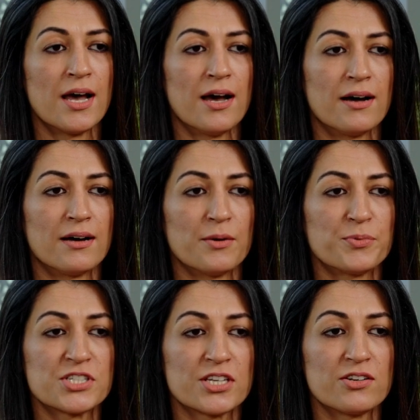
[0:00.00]
Uh,
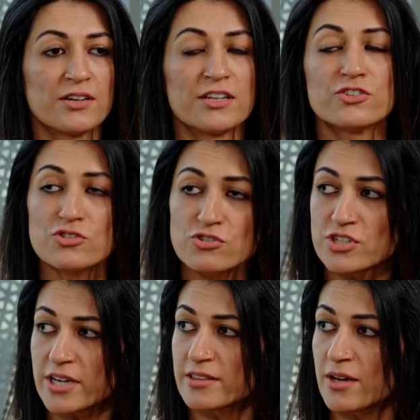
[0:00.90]
particularly
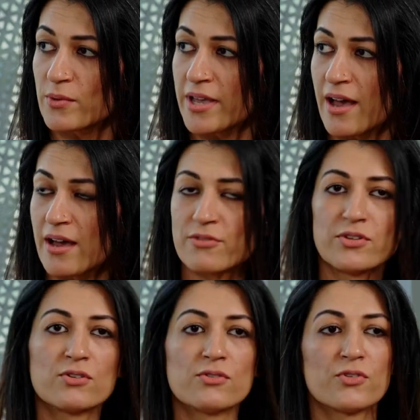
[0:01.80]
TruCheck that we have. You
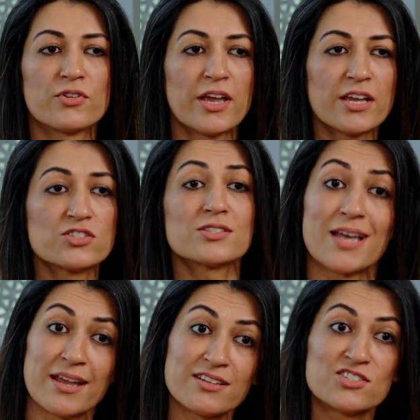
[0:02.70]
know, for the agents
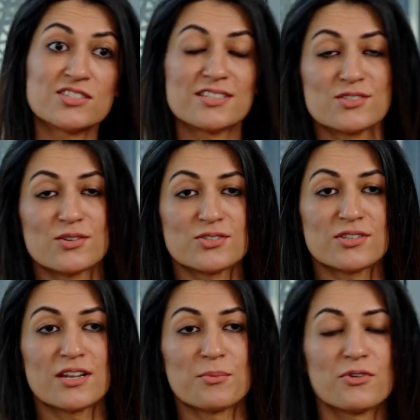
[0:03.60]
and agencies, also the
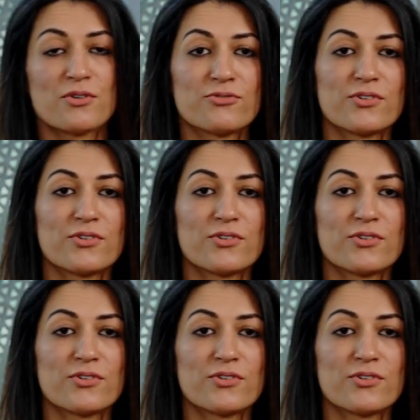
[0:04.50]
number of